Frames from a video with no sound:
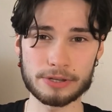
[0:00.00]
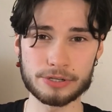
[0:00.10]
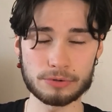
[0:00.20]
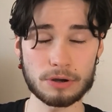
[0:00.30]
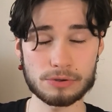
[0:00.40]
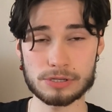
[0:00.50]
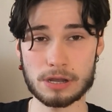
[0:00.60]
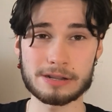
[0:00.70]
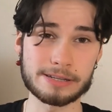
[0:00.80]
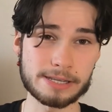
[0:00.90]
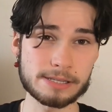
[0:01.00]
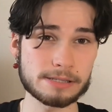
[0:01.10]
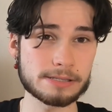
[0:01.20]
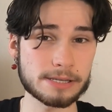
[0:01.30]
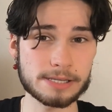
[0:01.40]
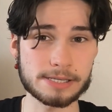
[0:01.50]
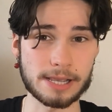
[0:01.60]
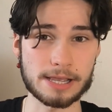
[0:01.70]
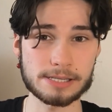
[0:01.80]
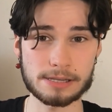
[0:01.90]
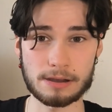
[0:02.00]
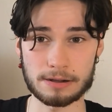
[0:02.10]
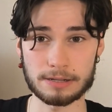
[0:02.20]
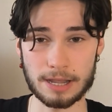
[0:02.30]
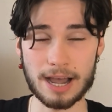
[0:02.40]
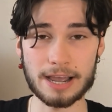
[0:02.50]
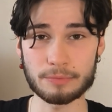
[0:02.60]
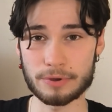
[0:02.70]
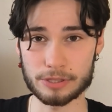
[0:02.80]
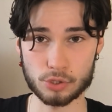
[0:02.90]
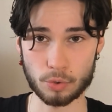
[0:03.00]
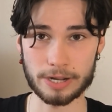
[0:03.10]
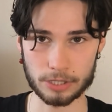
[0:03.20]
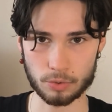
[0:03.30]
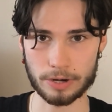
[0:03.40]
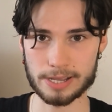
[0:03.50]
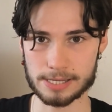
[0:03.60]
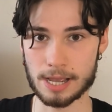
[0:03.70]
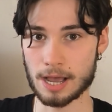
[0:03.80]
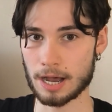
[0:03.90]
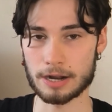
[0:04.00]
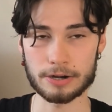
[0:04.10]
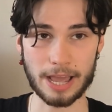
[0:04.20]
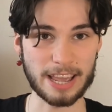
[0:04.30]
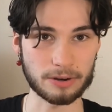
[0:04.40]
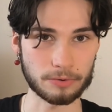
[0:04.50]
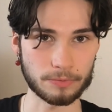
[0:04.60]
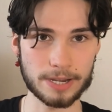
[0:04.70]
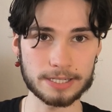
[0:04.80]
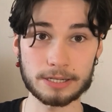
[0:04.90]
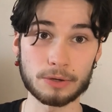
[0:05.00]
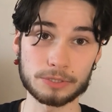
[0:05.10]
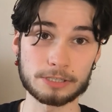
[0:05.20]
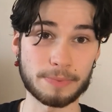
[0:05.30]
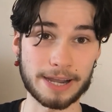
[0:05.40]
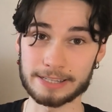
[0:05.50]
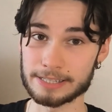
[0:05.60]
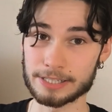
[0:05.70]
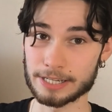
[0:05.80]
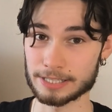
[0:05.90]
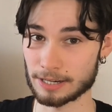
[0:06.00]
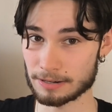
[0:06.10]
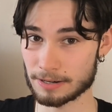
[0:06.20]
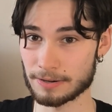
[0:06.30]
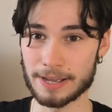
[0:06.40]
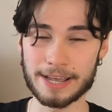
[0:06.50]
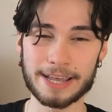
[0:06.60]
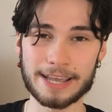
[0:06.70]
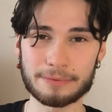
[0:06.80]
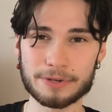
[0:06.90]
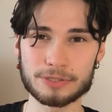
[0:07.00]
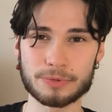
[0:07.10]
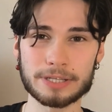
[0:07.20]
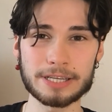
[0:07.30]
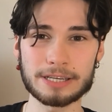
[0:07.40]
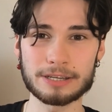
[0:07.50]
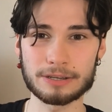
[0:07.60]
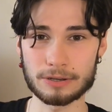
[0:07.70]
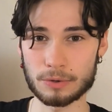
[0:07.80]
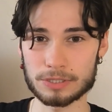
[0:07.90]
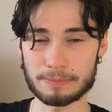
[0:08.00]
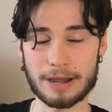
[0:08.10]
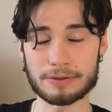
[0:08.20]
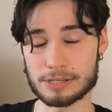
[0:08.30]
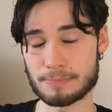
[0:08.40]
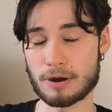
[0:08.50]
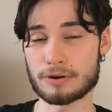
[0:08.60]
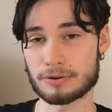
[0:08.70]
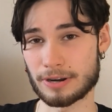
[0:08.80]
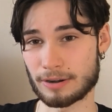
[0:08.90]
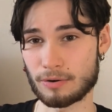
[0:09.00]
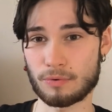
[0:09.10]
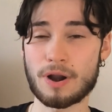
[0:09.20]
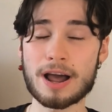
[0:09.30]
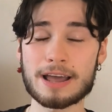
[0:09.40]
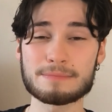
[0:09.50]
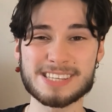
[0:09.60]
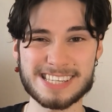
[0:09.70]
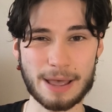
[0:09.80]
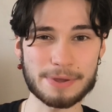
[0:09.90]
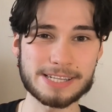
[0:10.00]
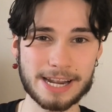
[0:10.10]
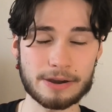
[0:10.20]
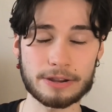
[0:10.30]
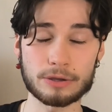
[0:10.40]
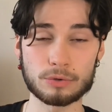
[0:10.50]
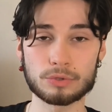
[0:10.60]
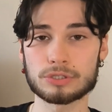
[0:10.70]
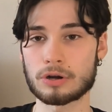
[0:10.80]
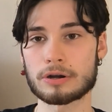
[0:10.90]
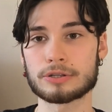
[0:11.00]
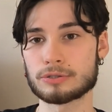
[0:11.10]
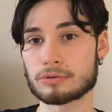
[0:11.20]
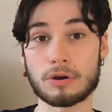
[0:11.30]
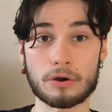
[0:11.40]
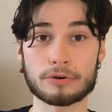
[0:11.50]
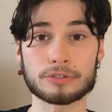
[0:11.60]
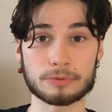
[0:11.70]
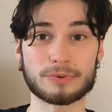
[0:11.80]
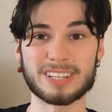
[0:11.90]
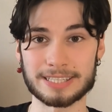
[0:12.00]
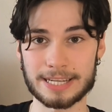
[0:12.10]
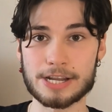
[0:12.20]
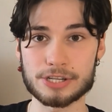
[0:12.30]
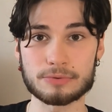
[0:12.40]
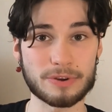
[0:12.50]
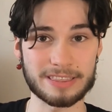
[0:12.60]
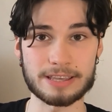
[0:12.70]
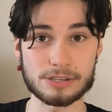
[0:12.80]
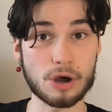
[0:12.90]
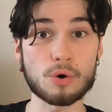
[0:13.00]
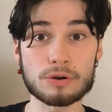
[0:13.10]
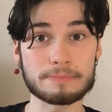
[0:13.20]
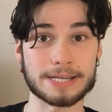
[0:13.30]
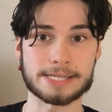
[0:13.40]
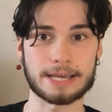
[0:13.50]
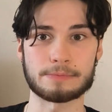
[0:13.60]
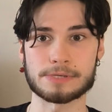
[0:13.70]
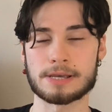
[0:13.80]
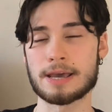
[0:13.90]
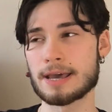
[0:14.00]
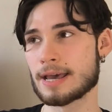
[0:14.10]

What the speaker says: the duo saw decent success online with 2020's 100 Acre Wrist hosted by DJ Sorrow, it was really Ghost Mountain's partner in crime, Cemetery, who started to garner some real attention with his own mixtapes.